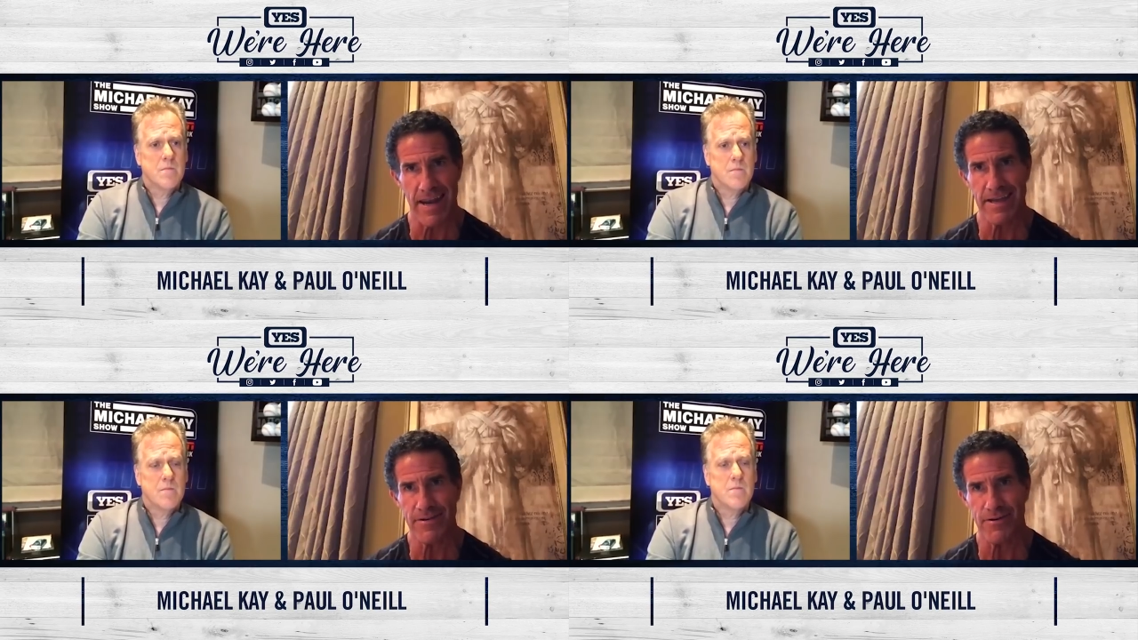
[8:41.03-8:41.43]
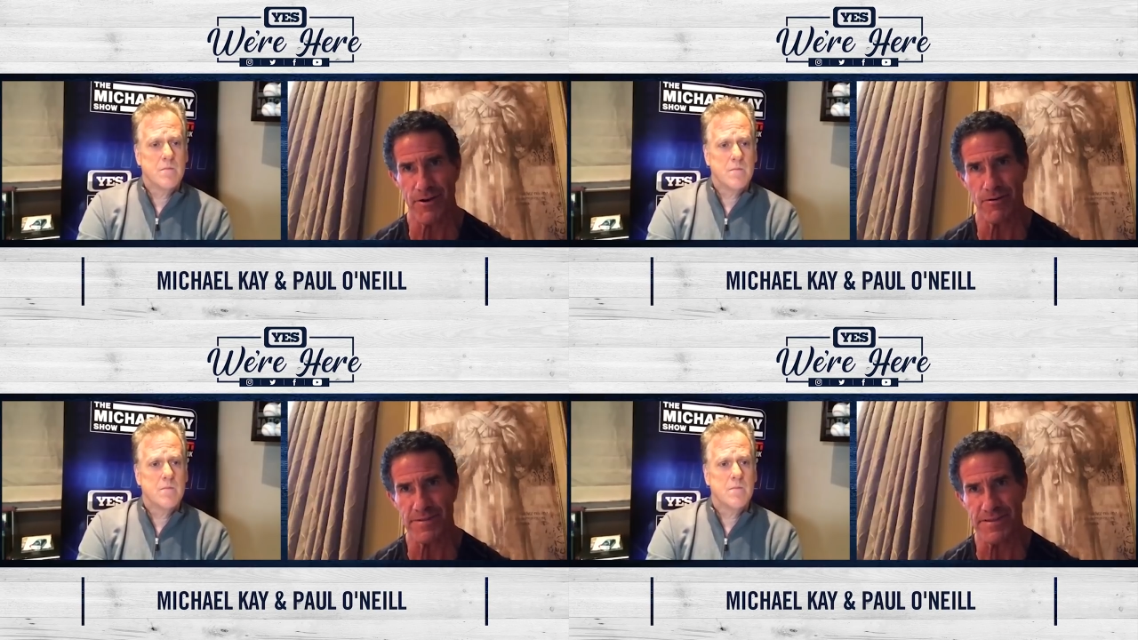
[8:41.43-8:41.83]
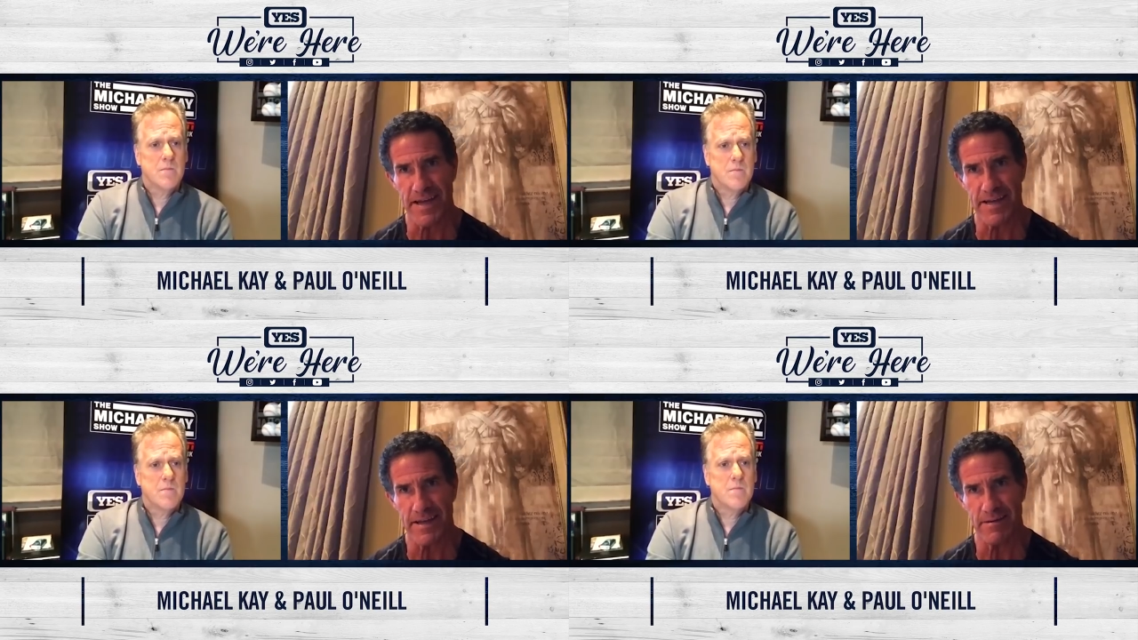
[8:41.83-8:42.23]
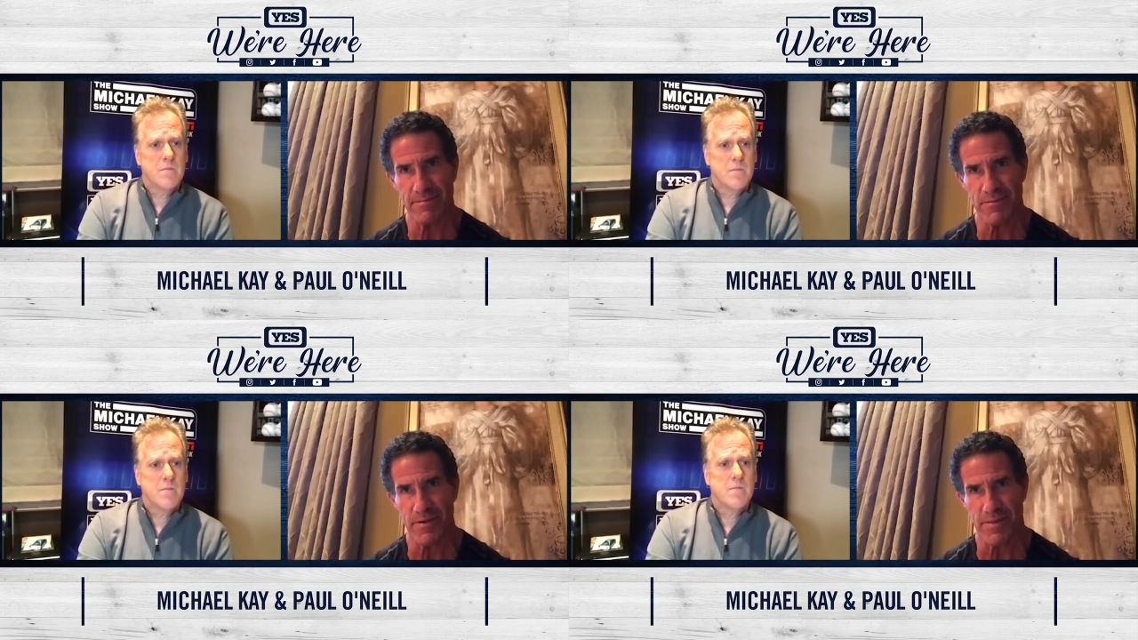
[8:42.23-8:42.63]
Speaker 1: in your home stadium
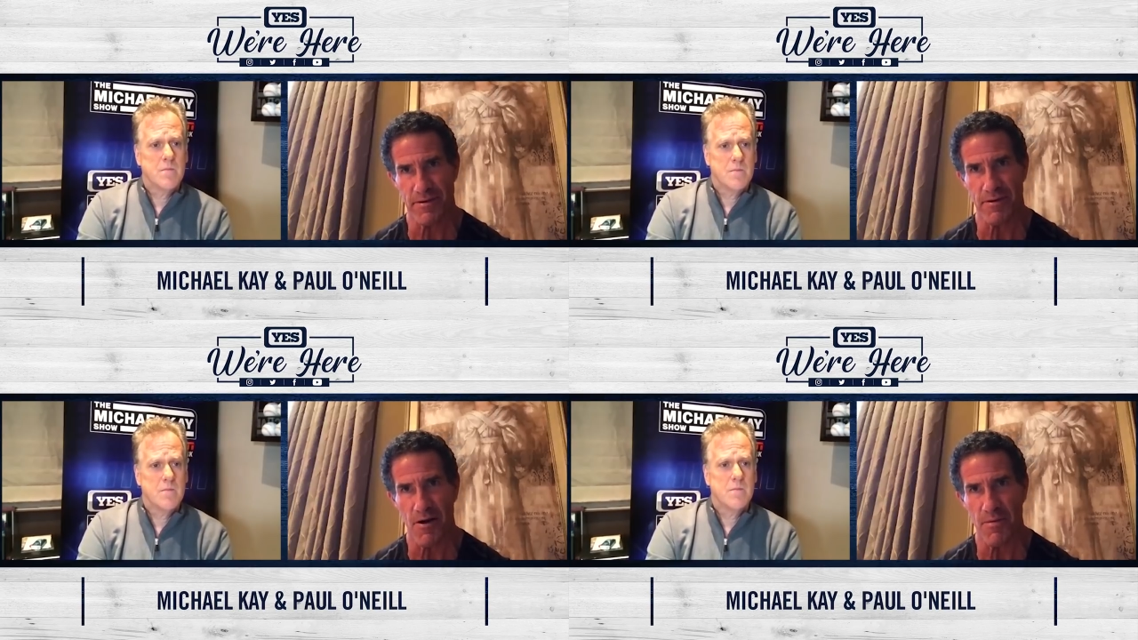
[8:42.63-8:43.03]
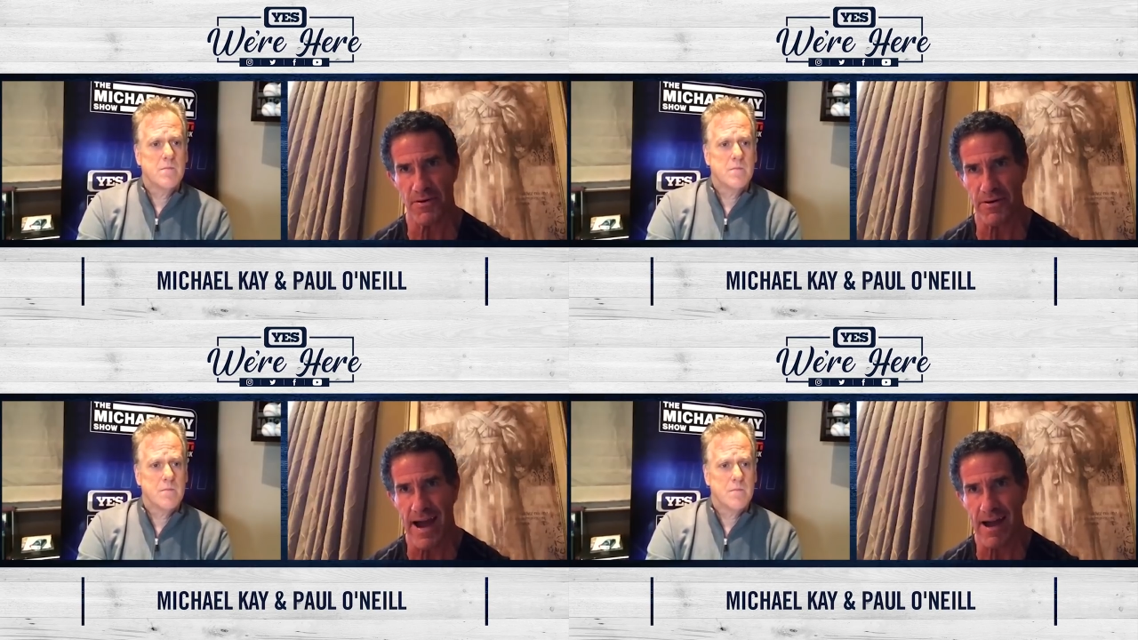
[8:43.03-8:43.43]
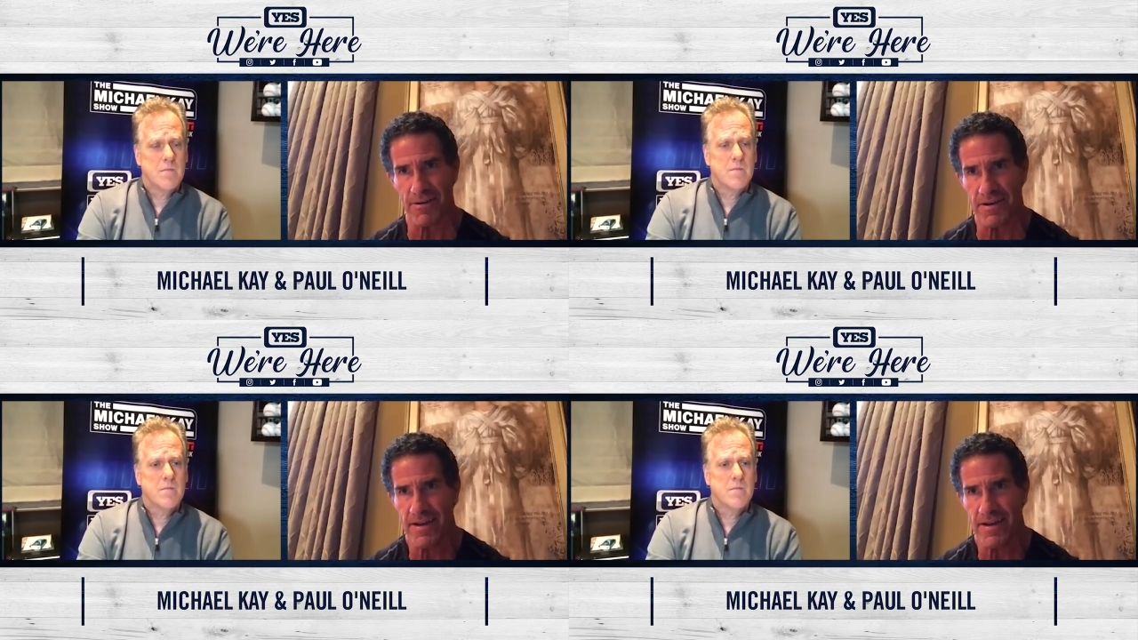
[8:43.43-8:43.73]
with your home crowd,